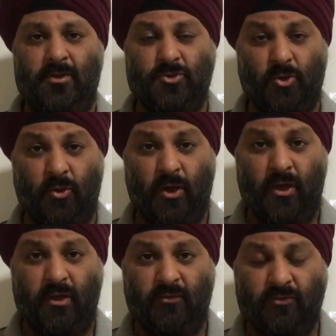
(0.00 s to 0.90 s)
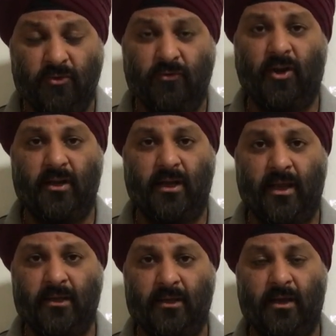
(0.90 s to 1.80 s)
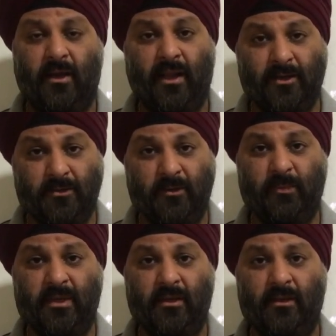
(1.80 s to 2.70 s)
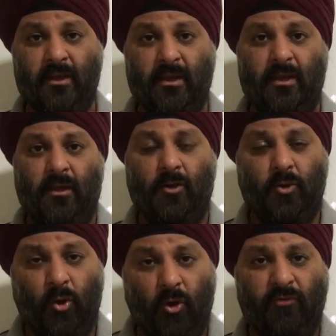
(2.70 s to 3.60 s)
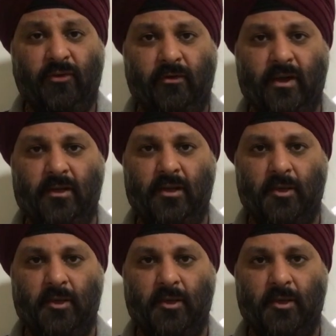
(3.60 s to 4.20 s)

So if you've got an idea, I'd like to repeat go for it,